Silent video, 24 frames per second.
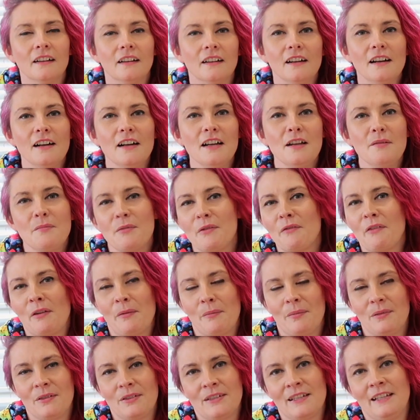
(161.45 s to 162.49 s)
Hi, my
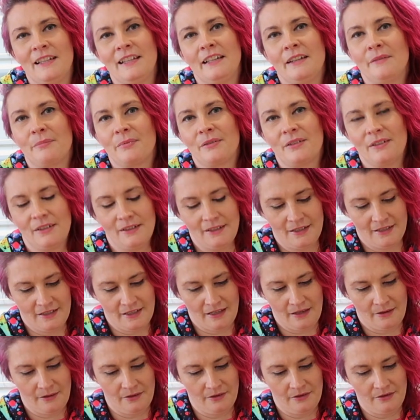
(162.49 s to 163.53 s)
fabulous Libras. I
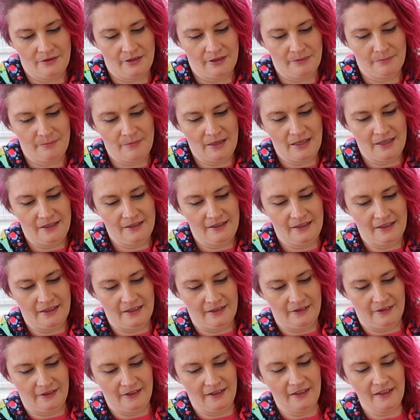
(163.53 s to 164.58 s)
hope you're doing amazing
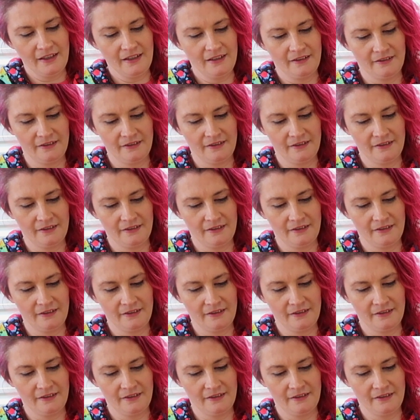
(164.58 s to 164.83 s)
out there.